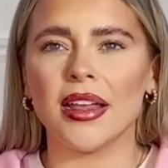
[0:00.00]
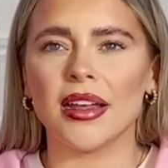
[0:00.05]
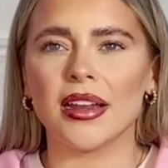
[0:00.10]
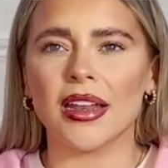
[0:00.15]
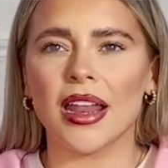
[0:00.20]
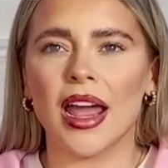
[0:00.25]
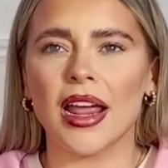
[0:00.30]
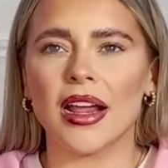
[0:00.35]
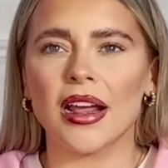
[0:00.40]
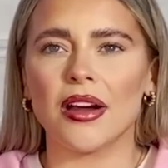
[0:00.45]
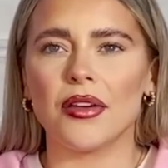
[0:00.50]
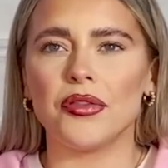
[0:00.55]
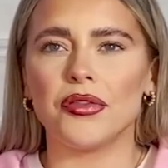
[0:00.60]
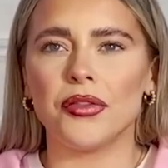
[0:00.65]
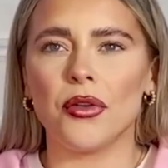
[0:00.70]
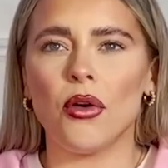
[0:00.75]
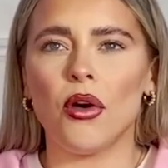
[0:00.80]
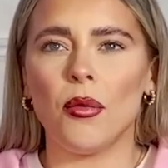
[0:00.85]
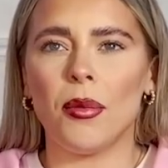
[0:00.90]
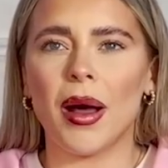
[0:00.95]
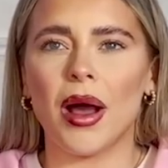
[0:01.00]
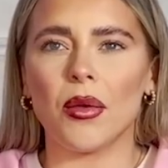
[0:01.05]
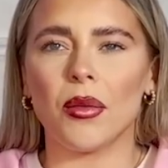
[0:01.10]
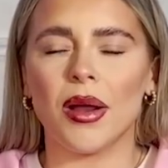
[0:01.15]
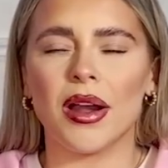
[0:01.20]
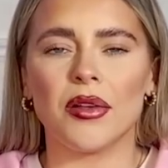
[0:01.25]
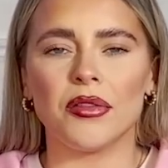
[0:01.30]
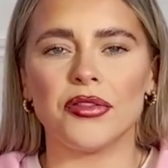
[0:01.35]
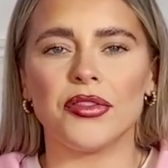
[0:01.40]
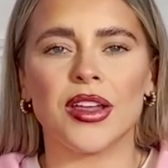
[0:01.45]
like fallback
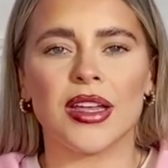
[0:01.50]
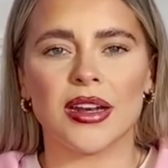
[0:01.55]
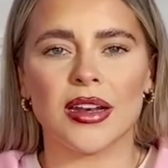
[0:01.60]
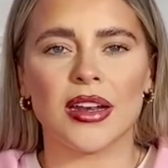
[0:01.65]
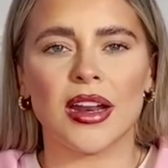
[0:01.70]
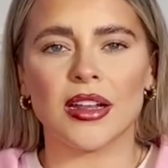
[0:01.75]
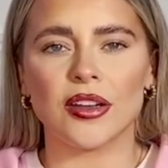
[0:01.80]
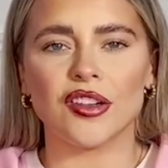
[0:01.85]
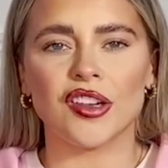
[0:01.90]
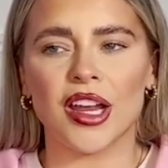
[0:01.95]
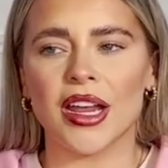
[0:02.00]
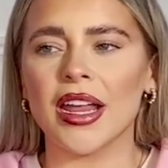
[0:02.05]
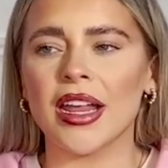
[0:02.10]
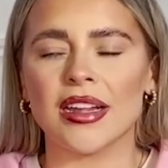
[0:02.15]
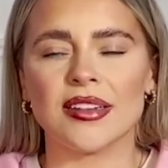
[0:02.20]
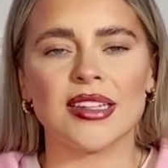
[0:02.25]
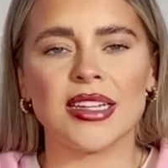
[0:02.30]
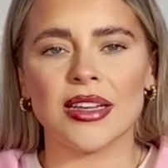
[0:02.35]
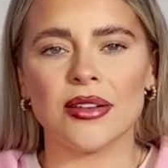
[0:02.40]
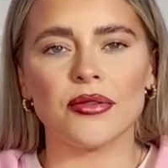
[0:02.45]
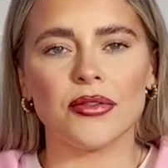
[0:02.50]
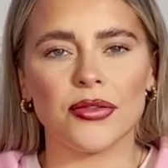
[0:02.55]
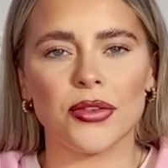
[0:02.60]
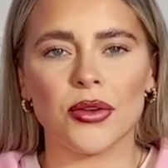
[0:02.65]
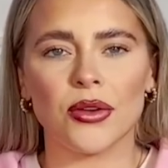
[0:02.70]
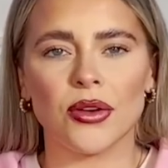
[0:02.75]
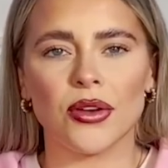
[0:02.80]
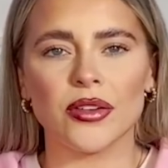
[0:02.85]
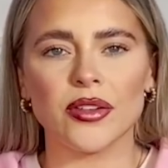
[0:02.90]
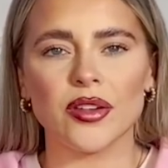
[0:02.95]
when I'm feeling like shit is eating
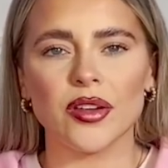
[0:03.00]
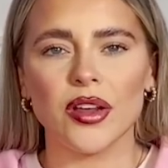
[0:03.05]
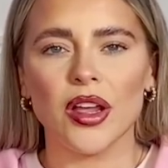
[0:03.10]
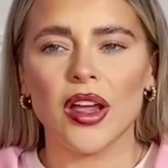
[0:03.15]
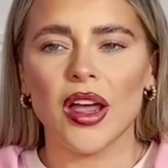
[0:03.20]
food.